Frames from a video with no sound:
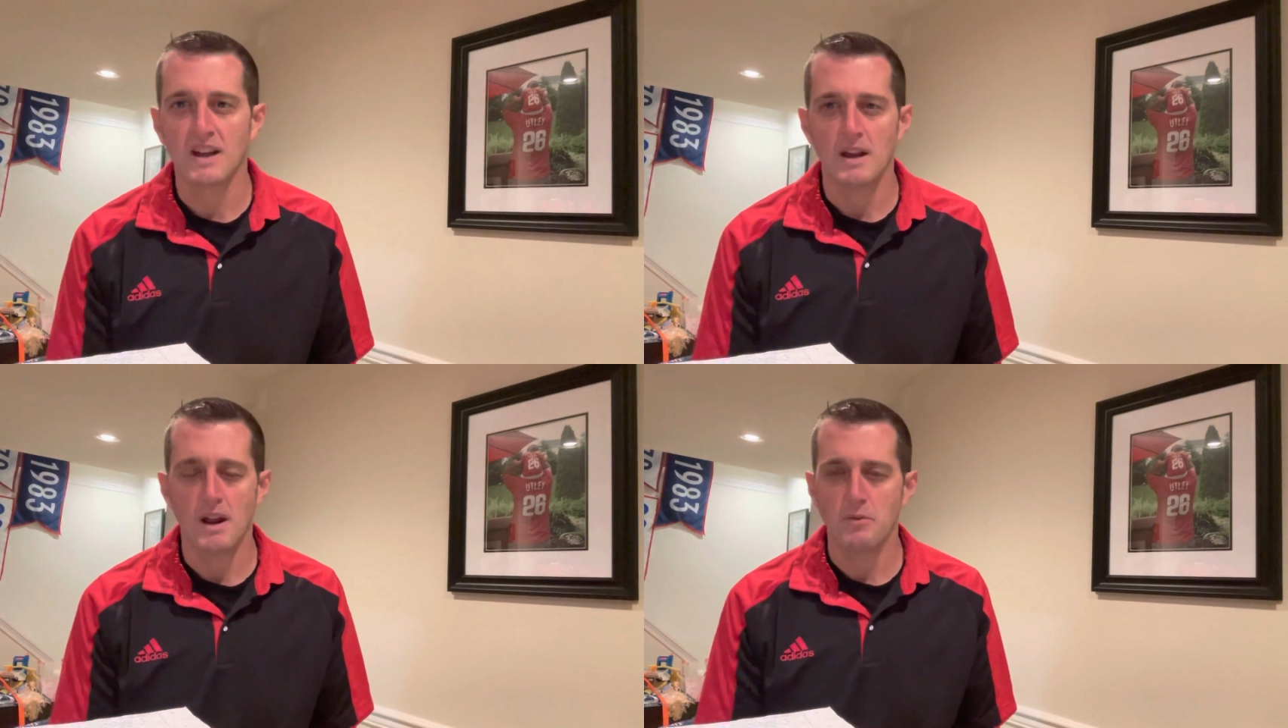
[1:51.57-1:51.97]

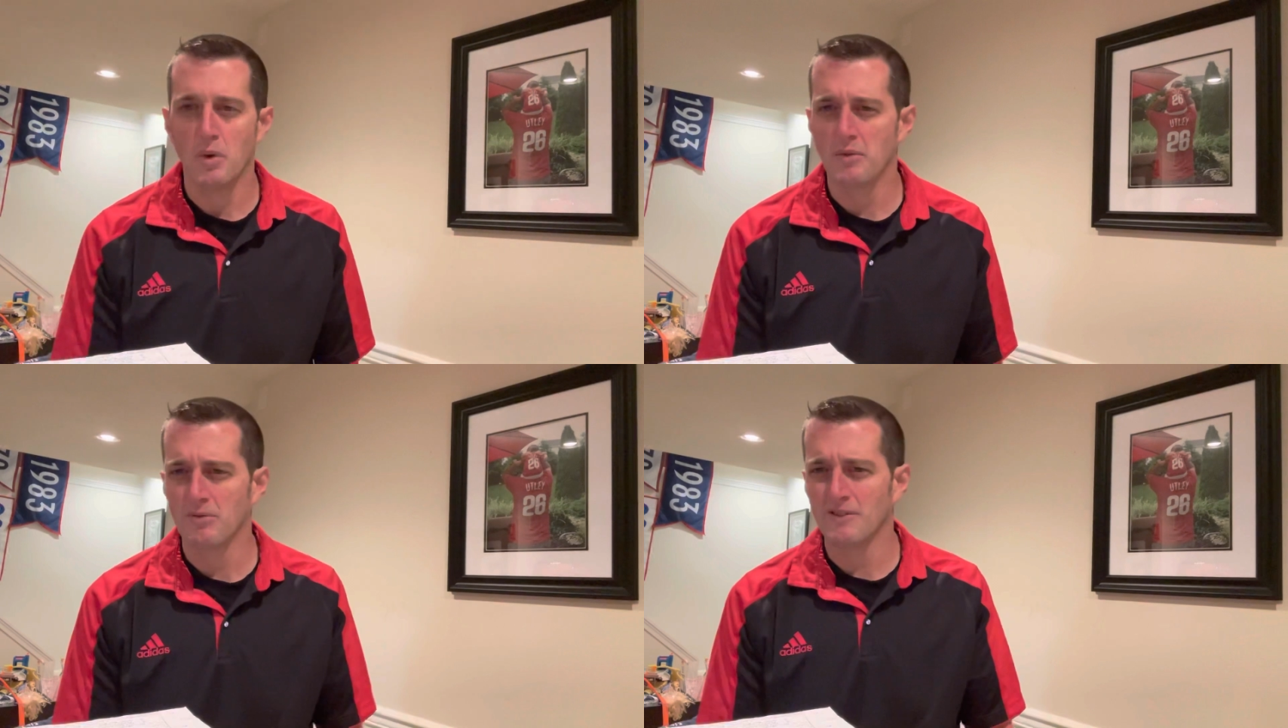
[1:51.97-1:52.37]
and
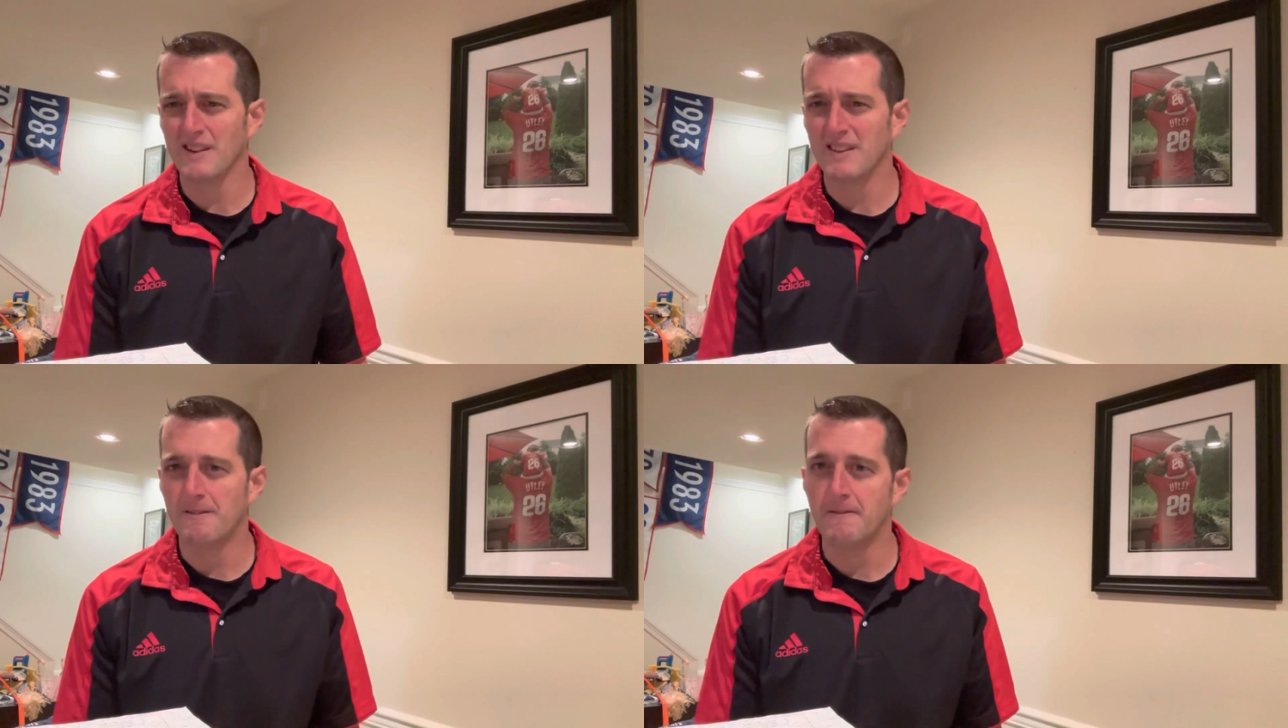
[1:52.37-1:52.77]
went
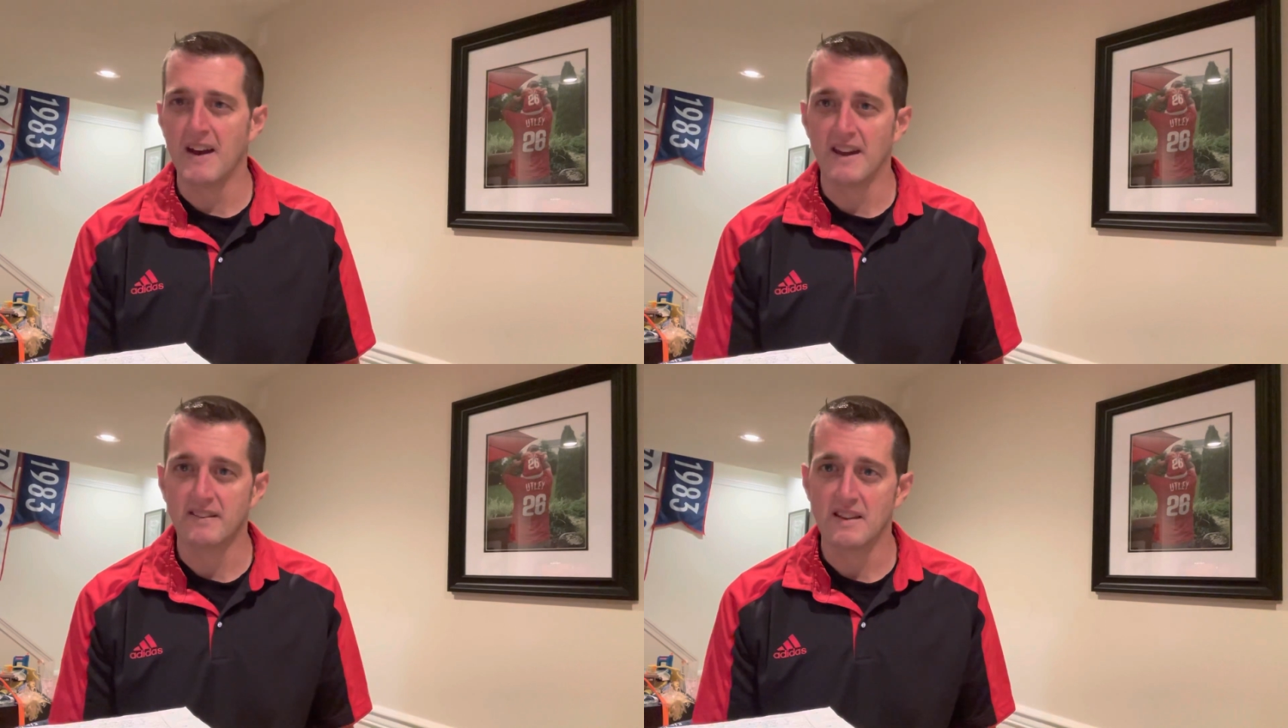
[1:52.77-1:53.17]
really
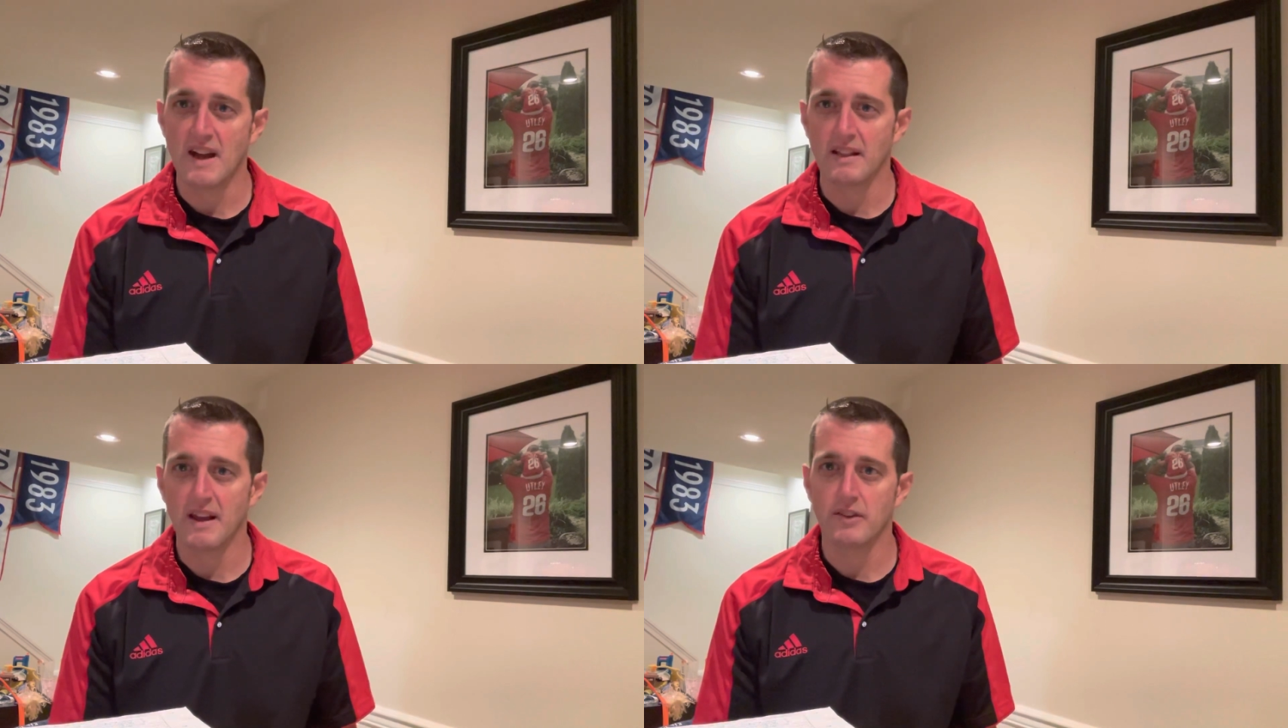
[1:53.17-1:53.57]
fast in
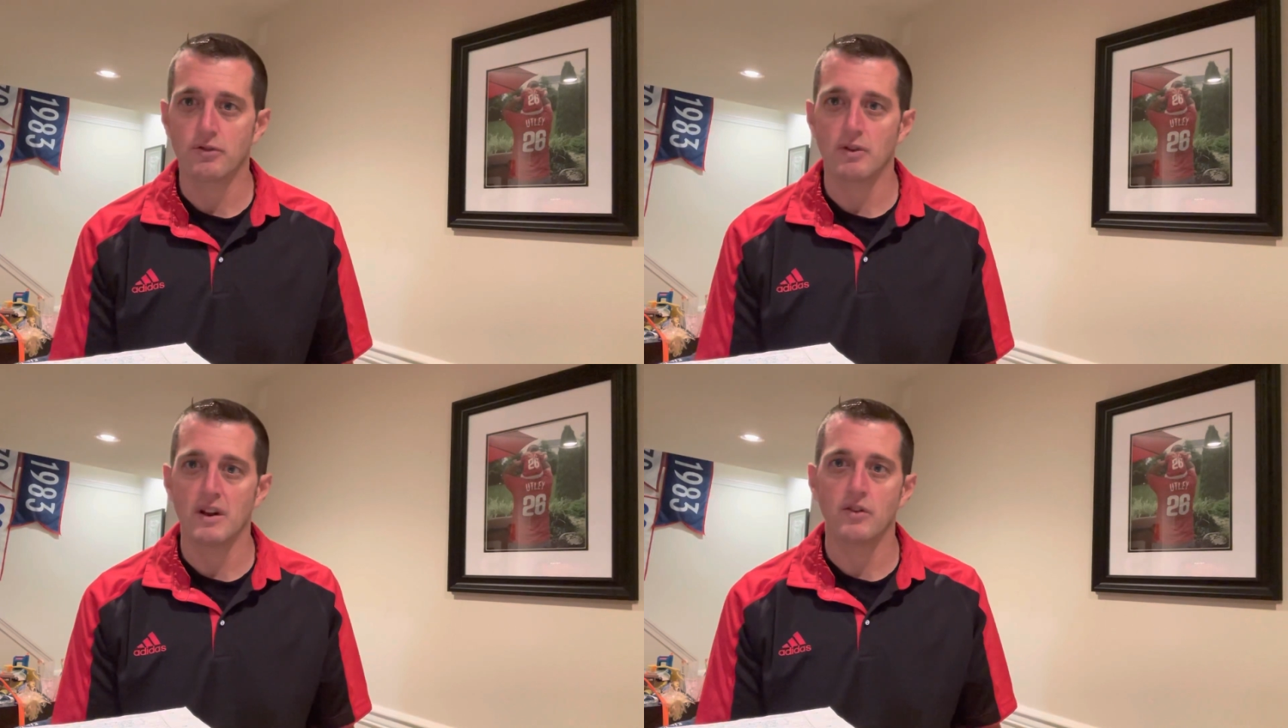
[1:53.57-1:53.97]
that last
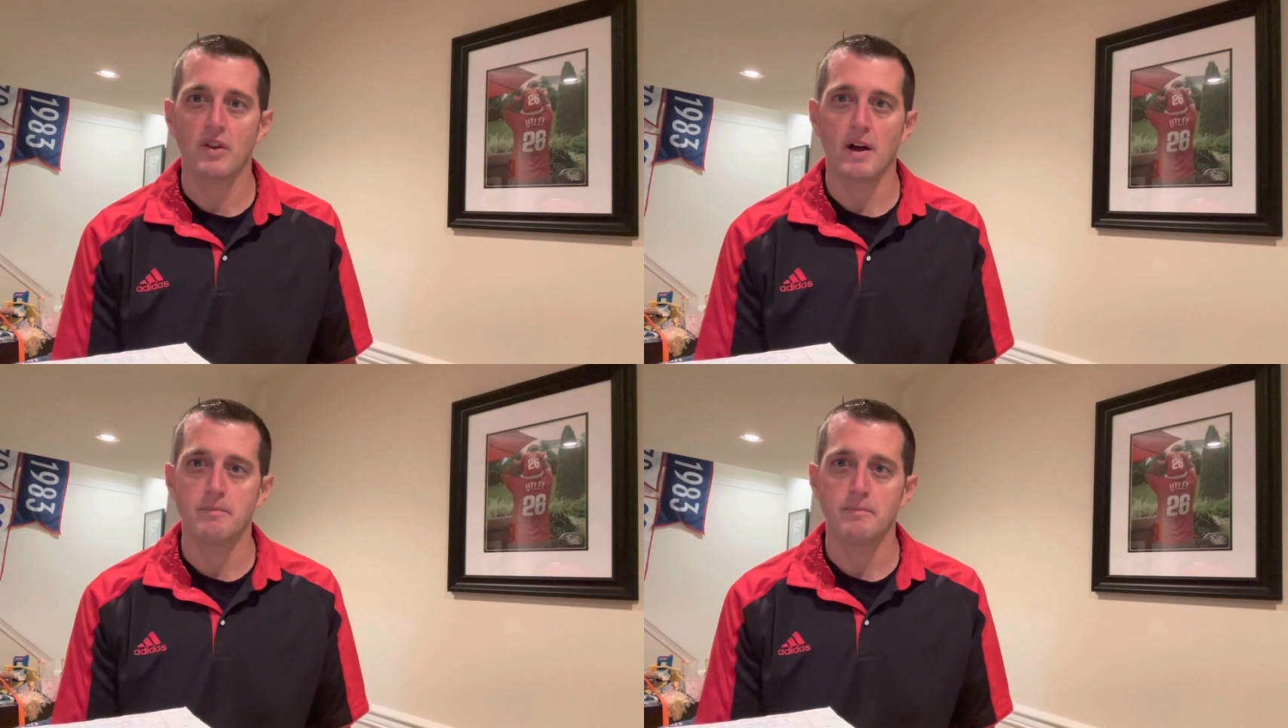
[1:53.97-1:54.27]
race.